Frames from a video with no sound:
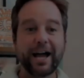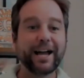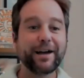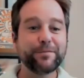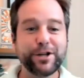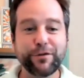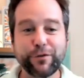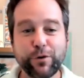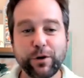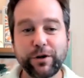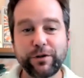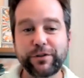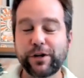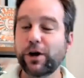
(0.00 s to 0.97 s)
I'm Jeff Coyle,
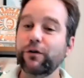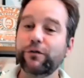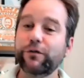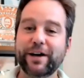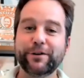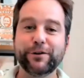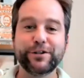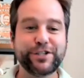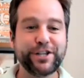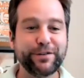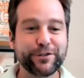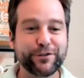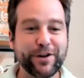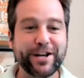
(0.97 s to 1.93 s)
the co-founder and chief
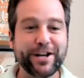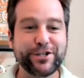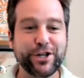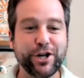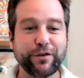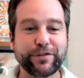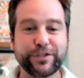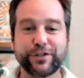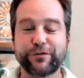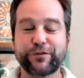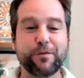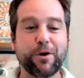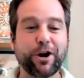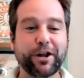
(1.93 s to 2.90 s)
strategy officer for
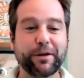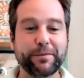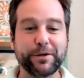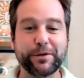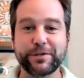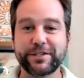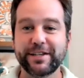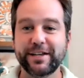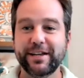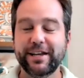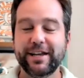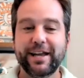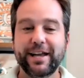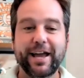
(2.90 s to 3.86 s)
MarketMuse.
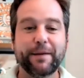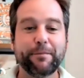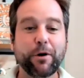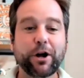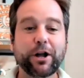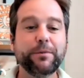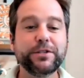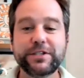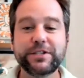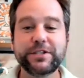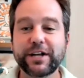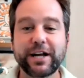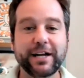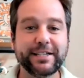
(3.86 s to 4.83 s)
And MarketMuse is a
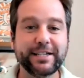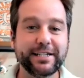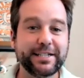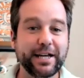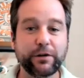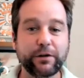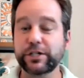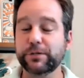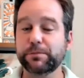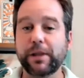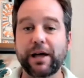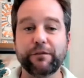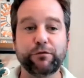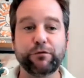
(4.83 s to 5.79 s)
content intelligence
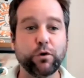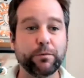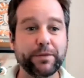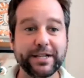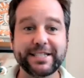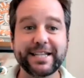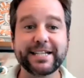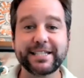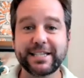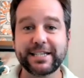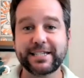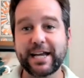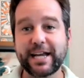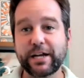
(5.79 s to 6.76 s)
platform that sets the
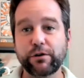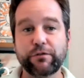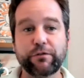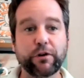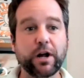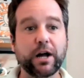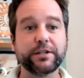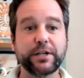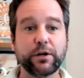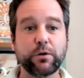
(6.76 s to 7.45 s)
standard for content